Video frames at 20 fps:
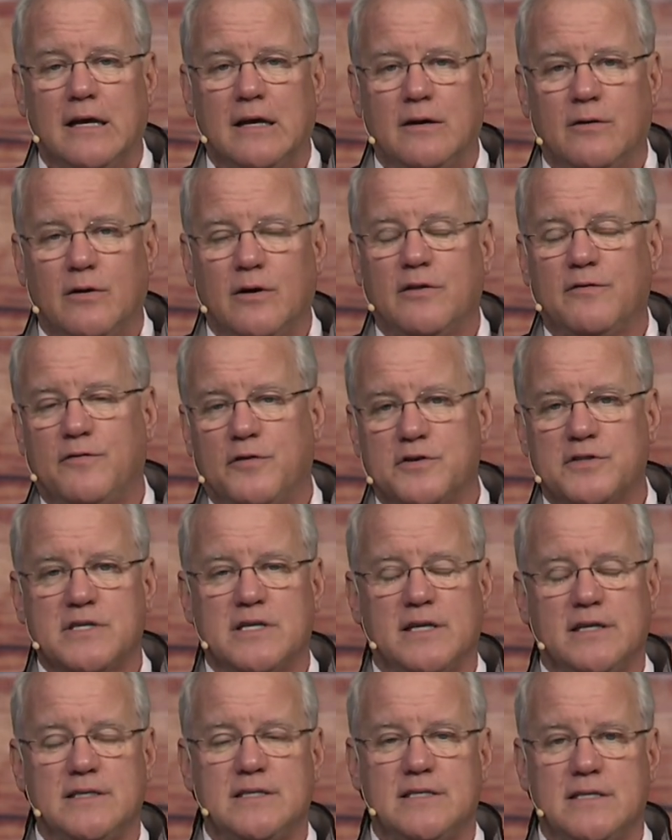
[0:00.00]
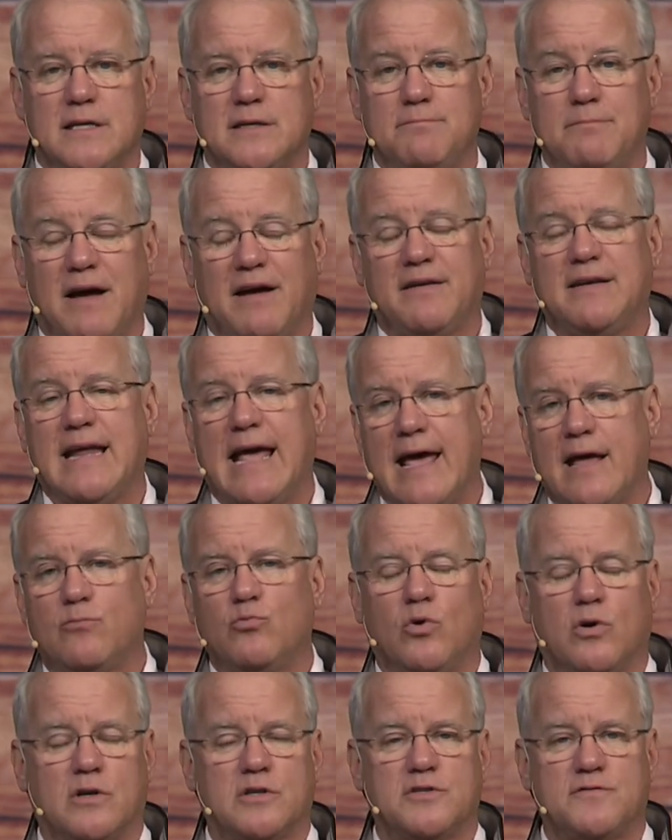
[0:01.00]
Well, the first kid said, My dad
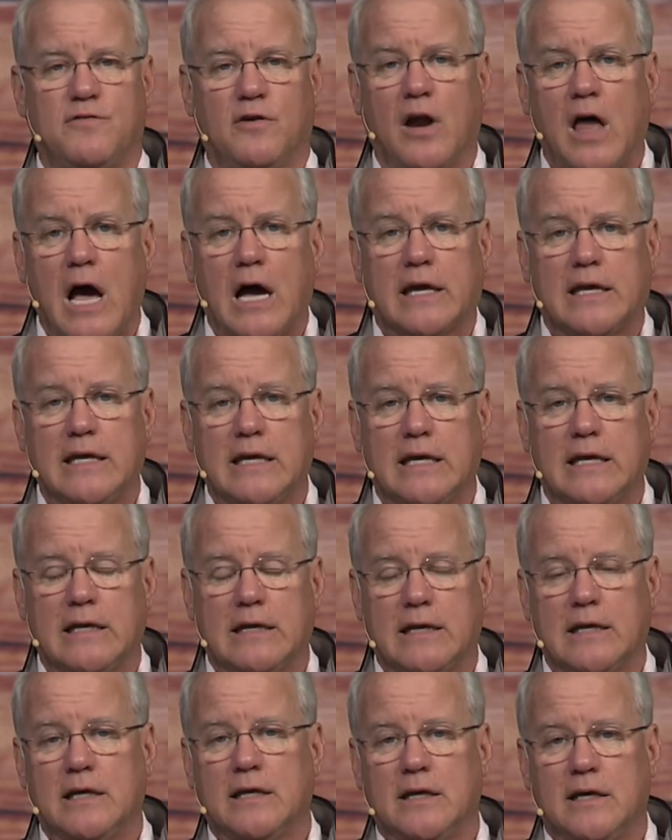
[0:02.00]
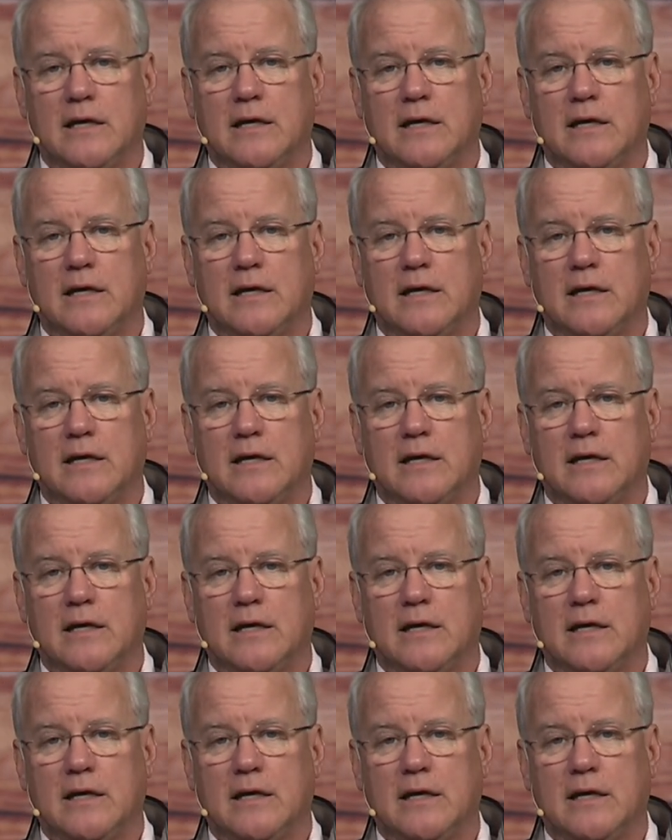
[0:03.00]
works for Lockheed.